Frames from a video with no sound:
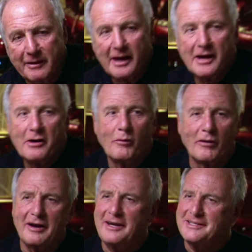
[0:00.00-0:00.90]
to me, what
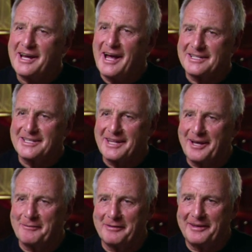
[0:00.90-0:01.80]
do these guys
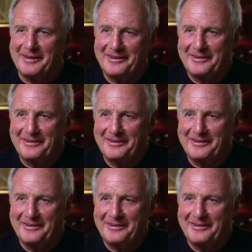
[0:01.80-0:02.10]
think of me?